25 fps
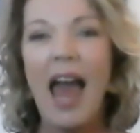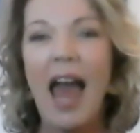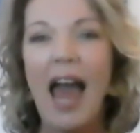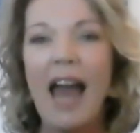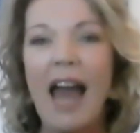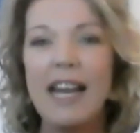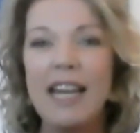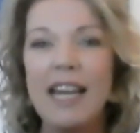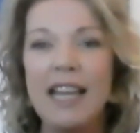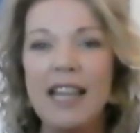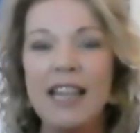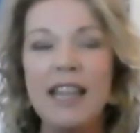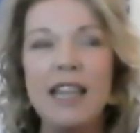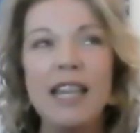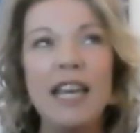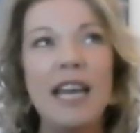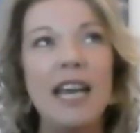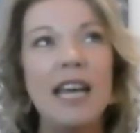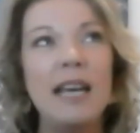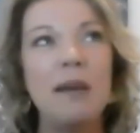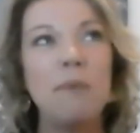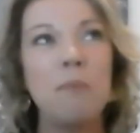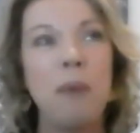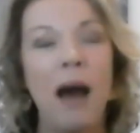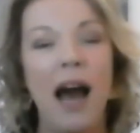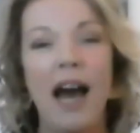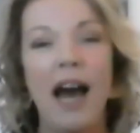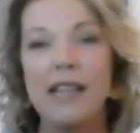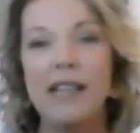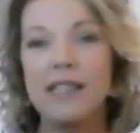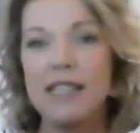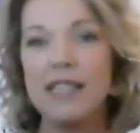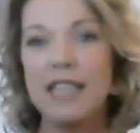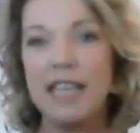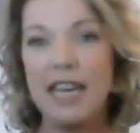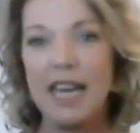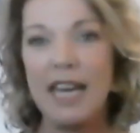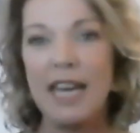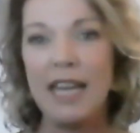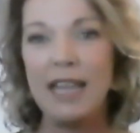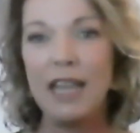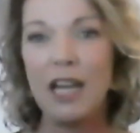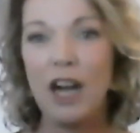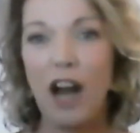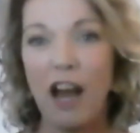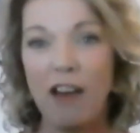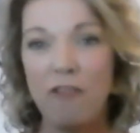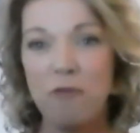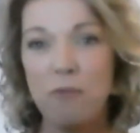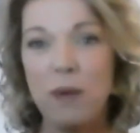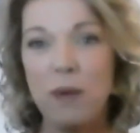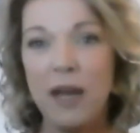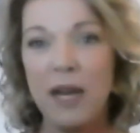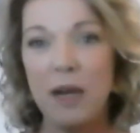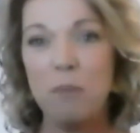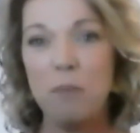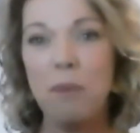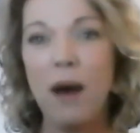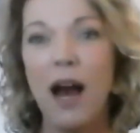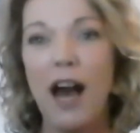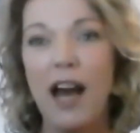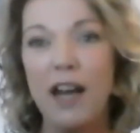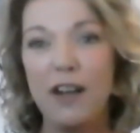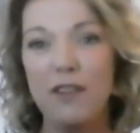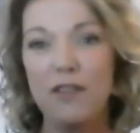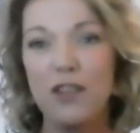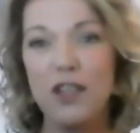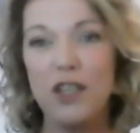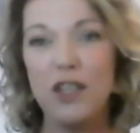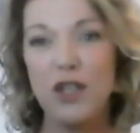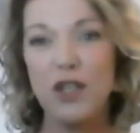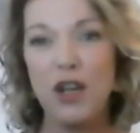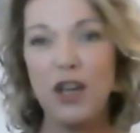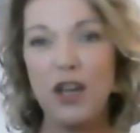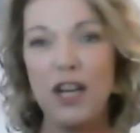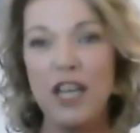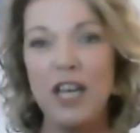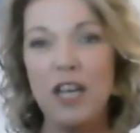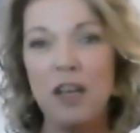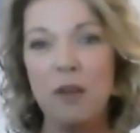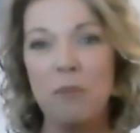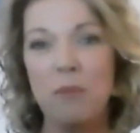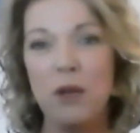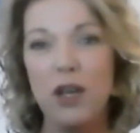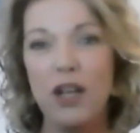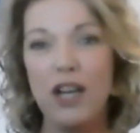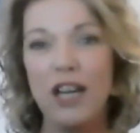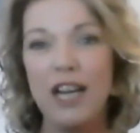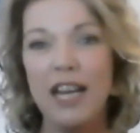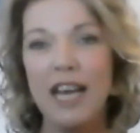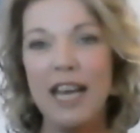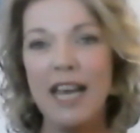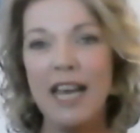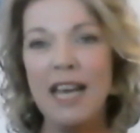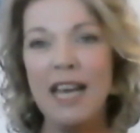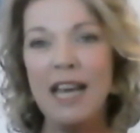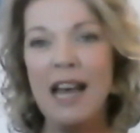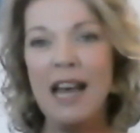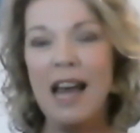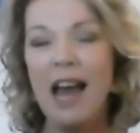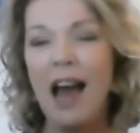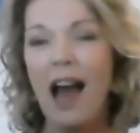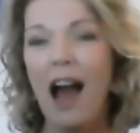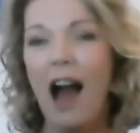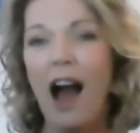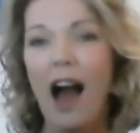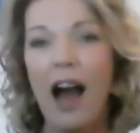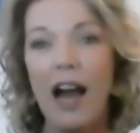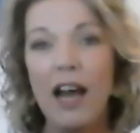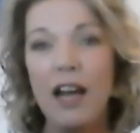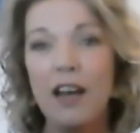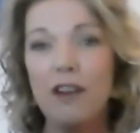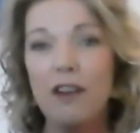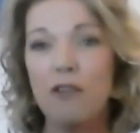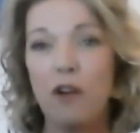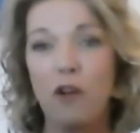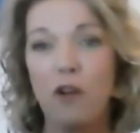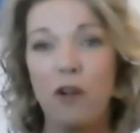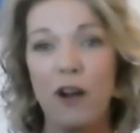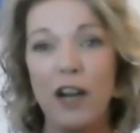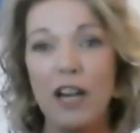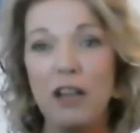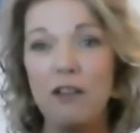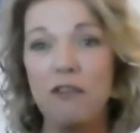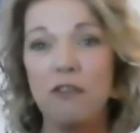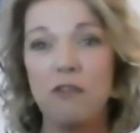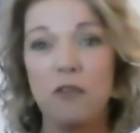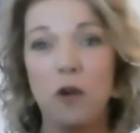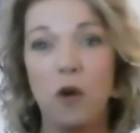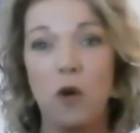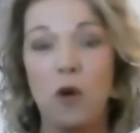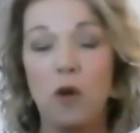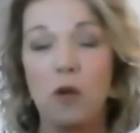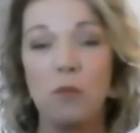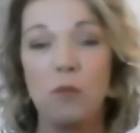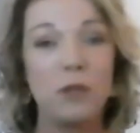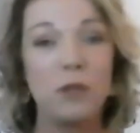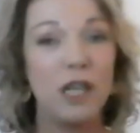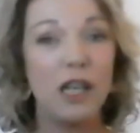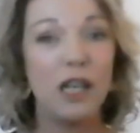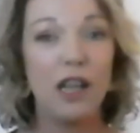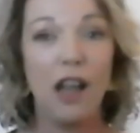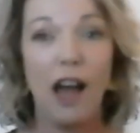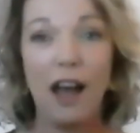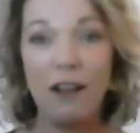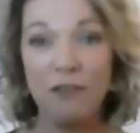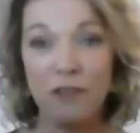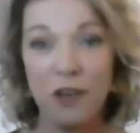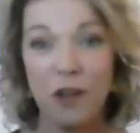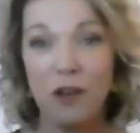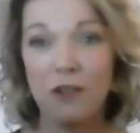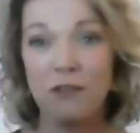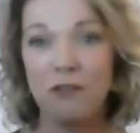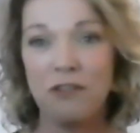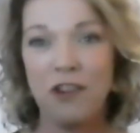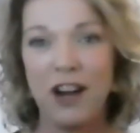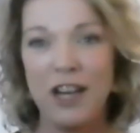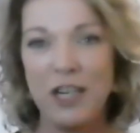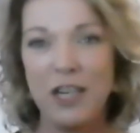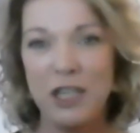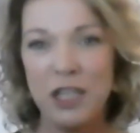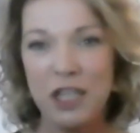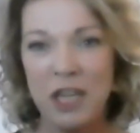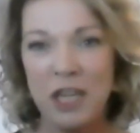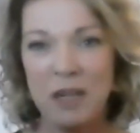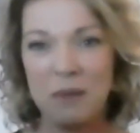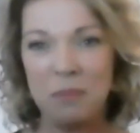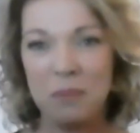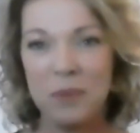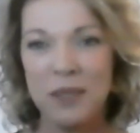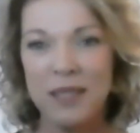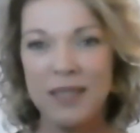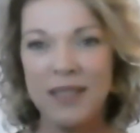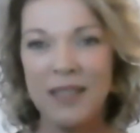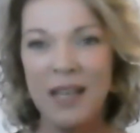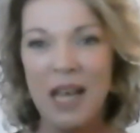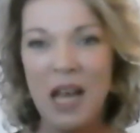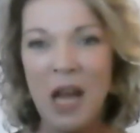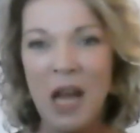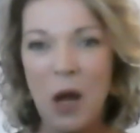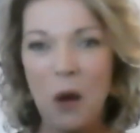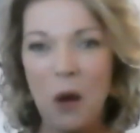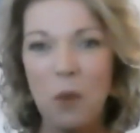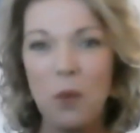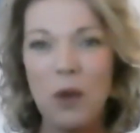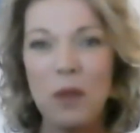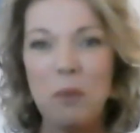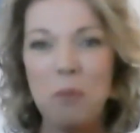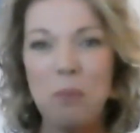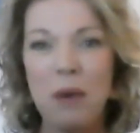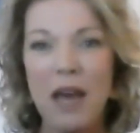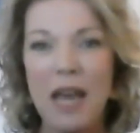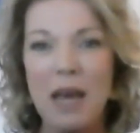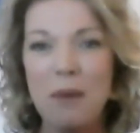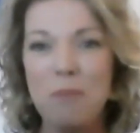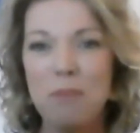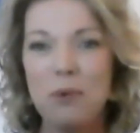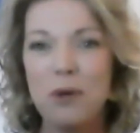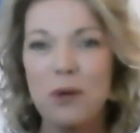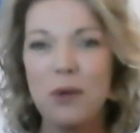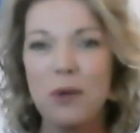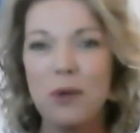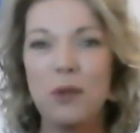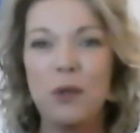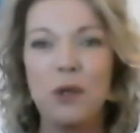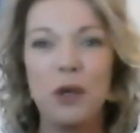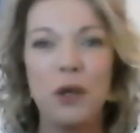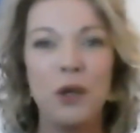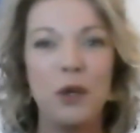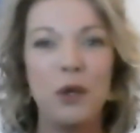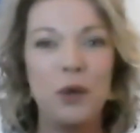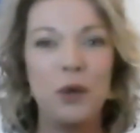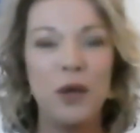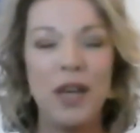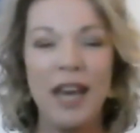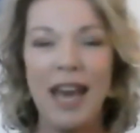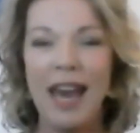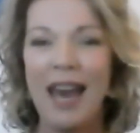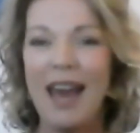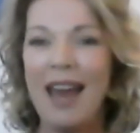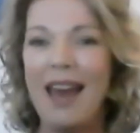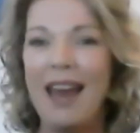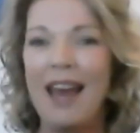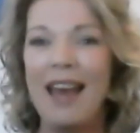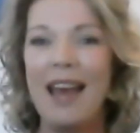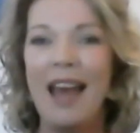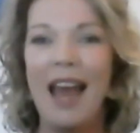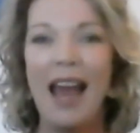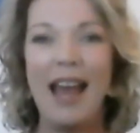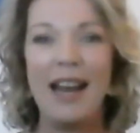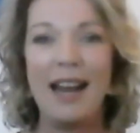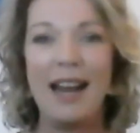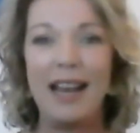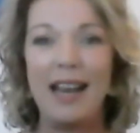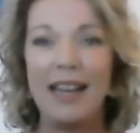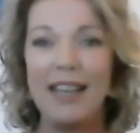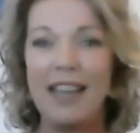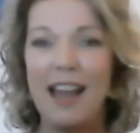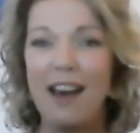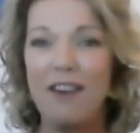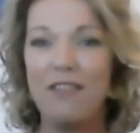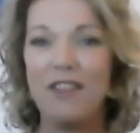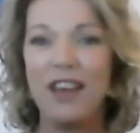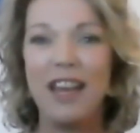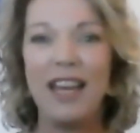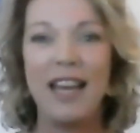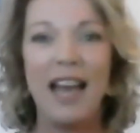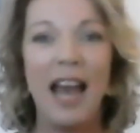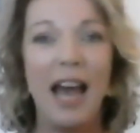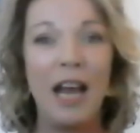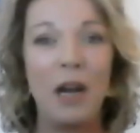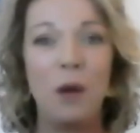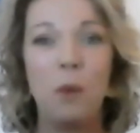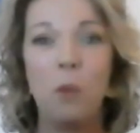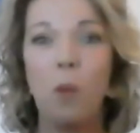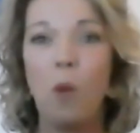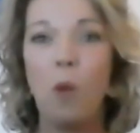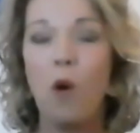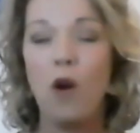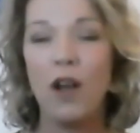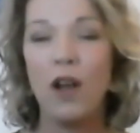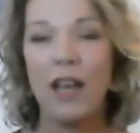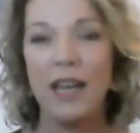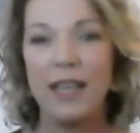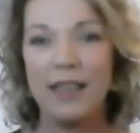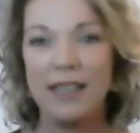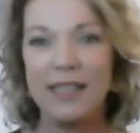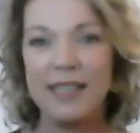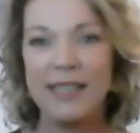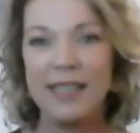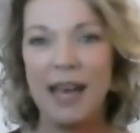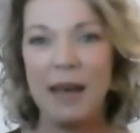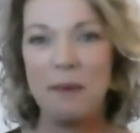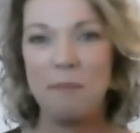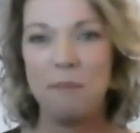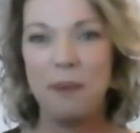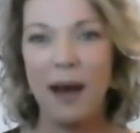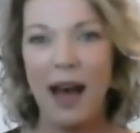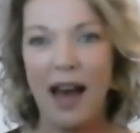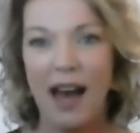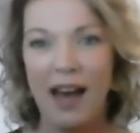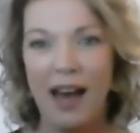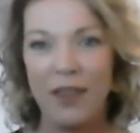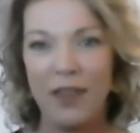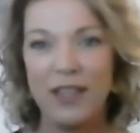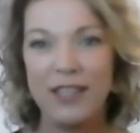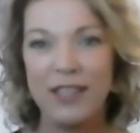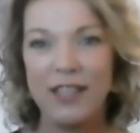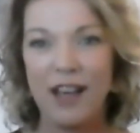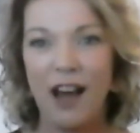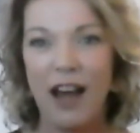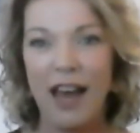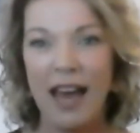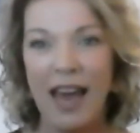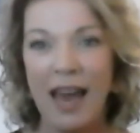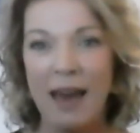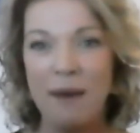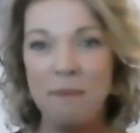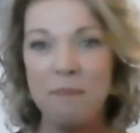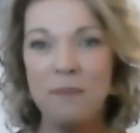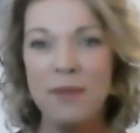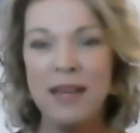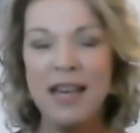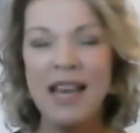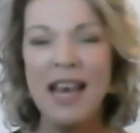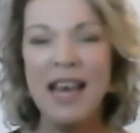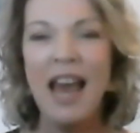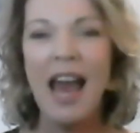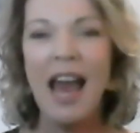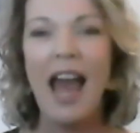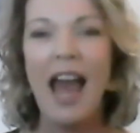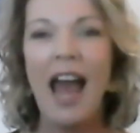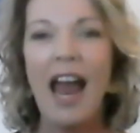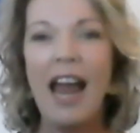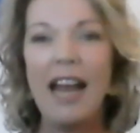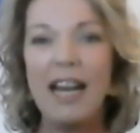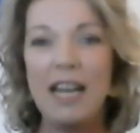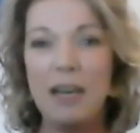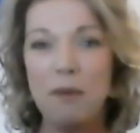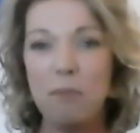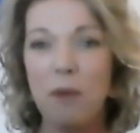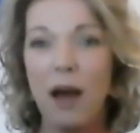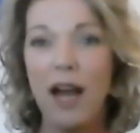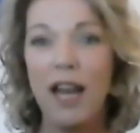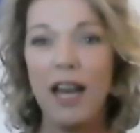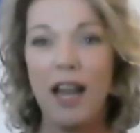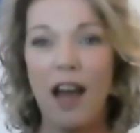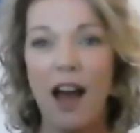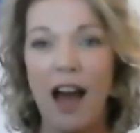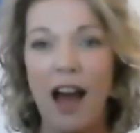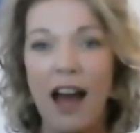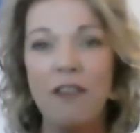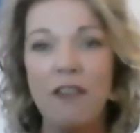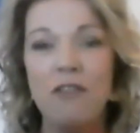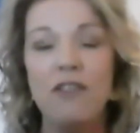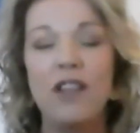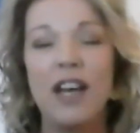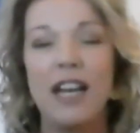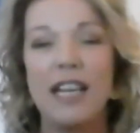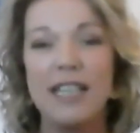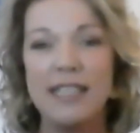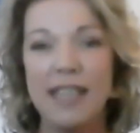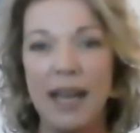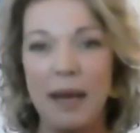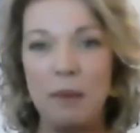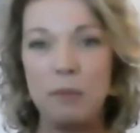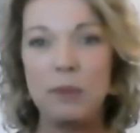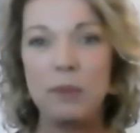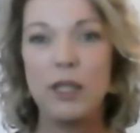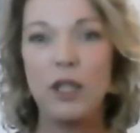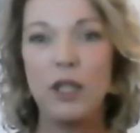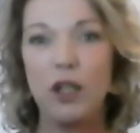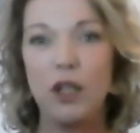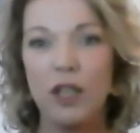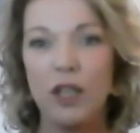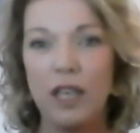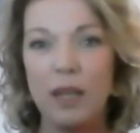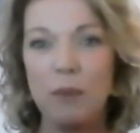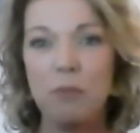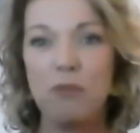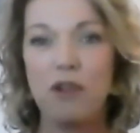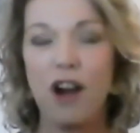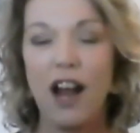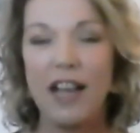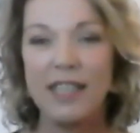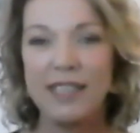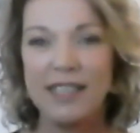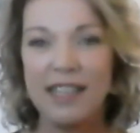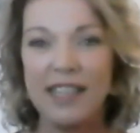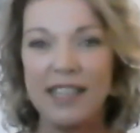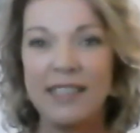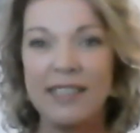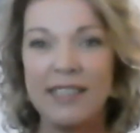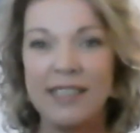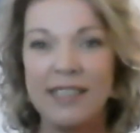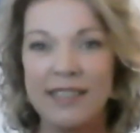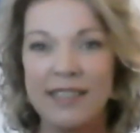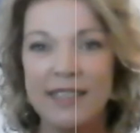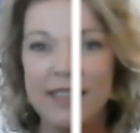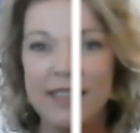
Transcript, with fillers: And in the past year that I've been a part of the Journey community, I have already formed lifelong friendships with people who care and are loving and are walking the same path as I am. And in my life, that is absolutely priceless.